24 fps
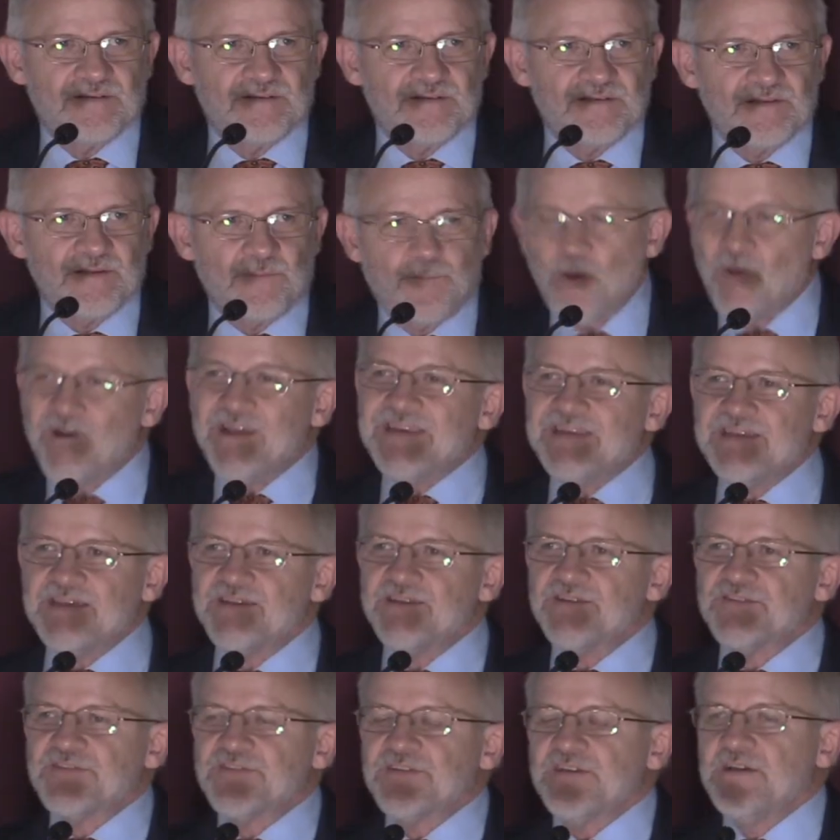The point
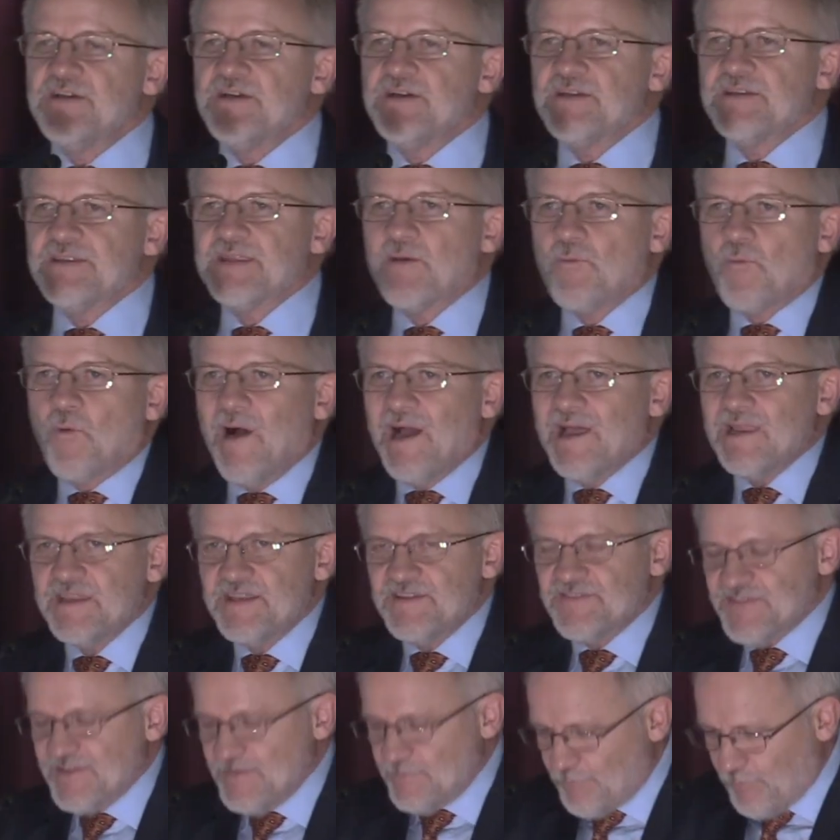is that while
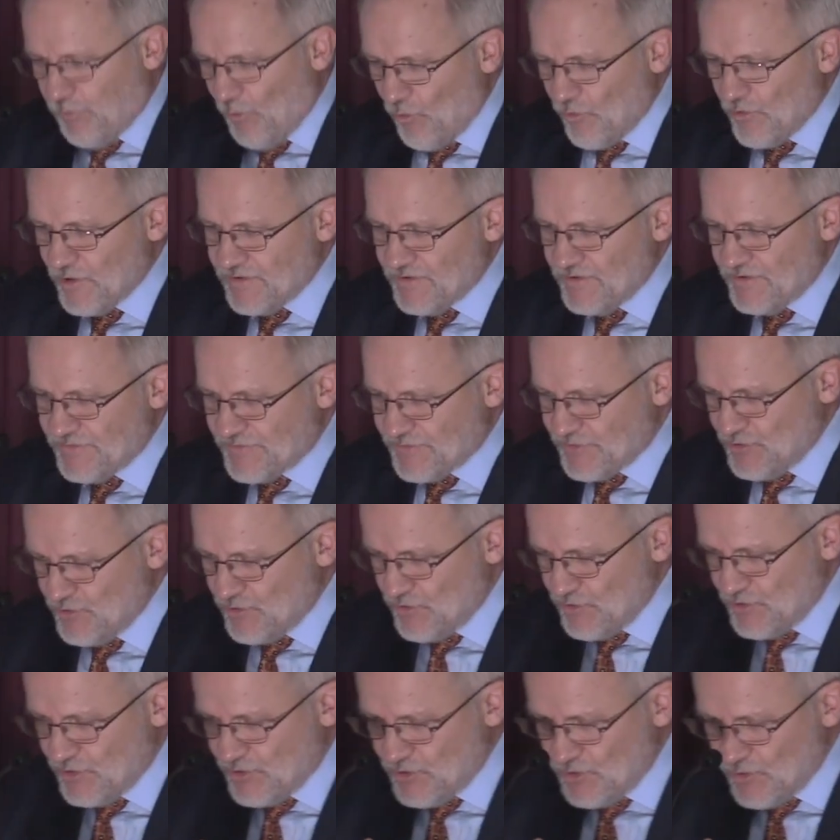it's important
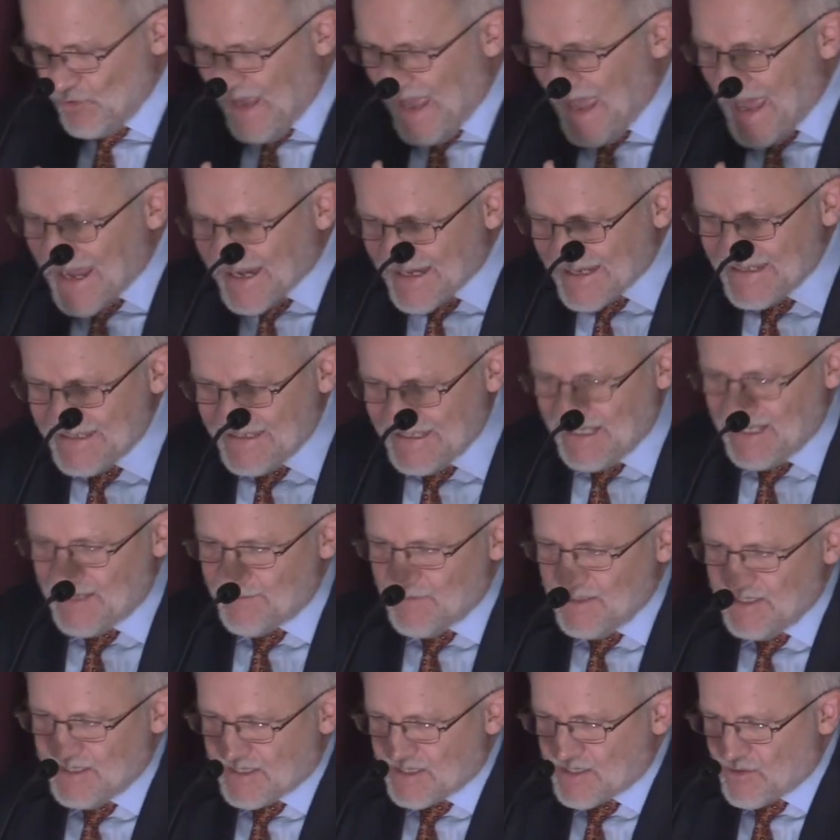to do
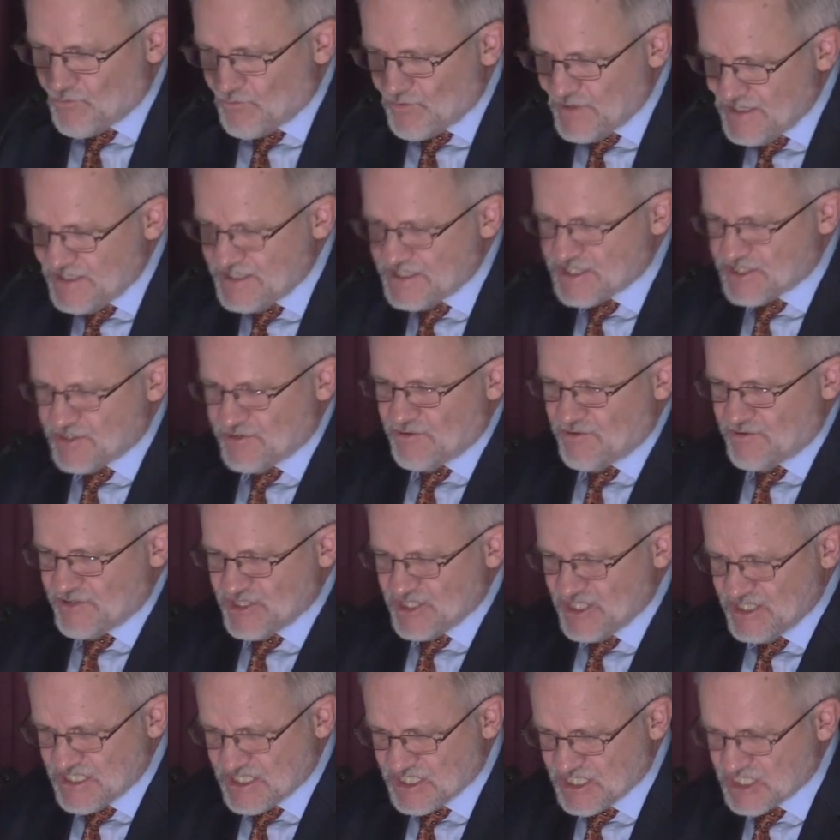academic research
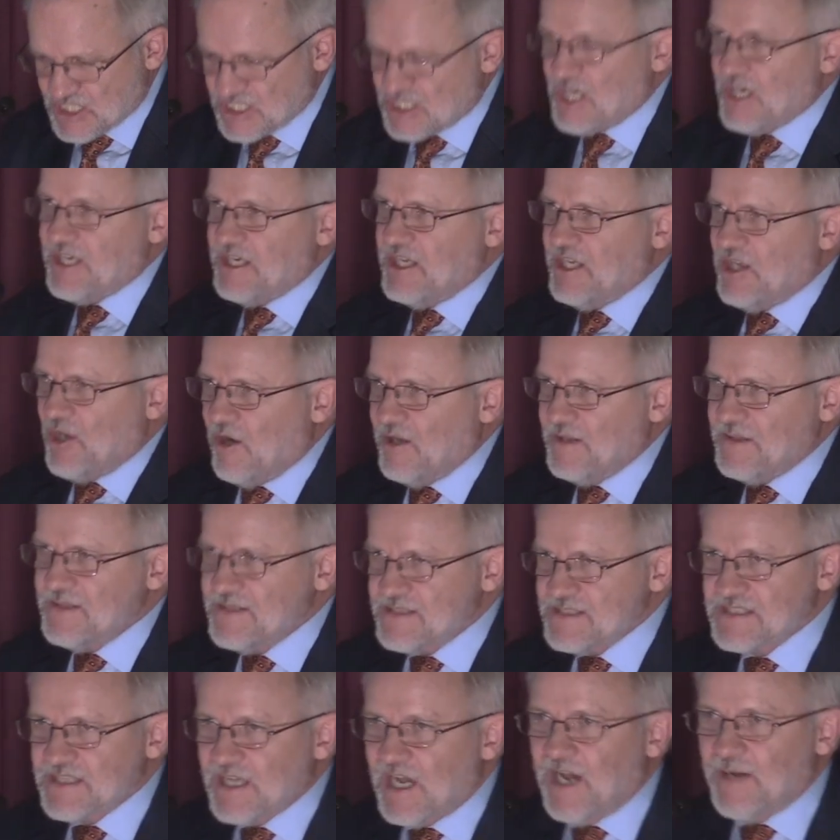and study on
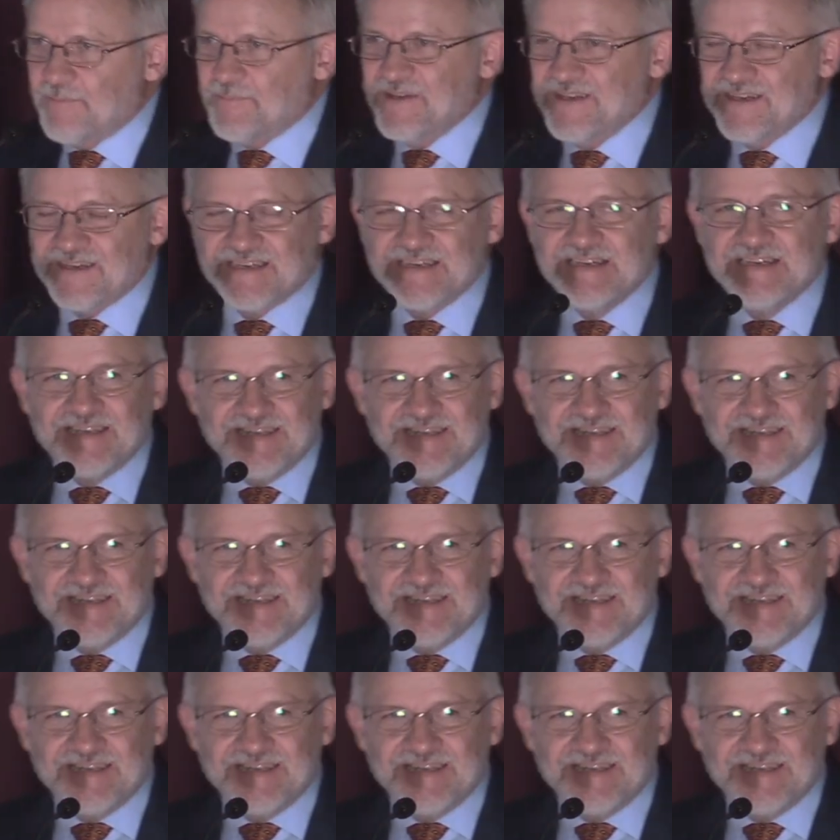this topic,